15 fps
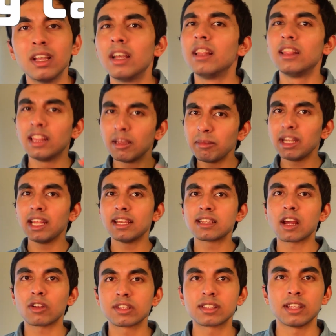Let me lay down a
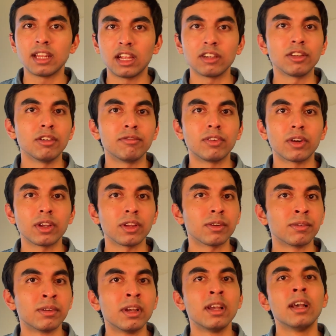scenario for you.
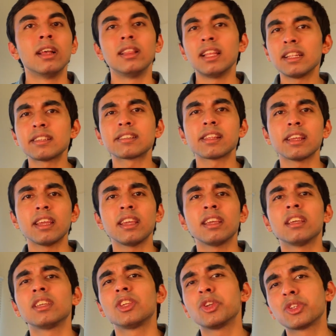Let's say
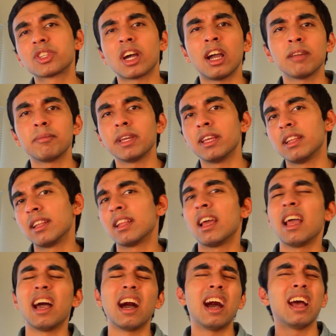you type in
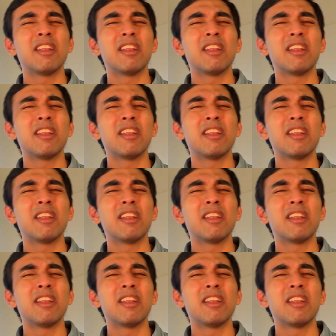a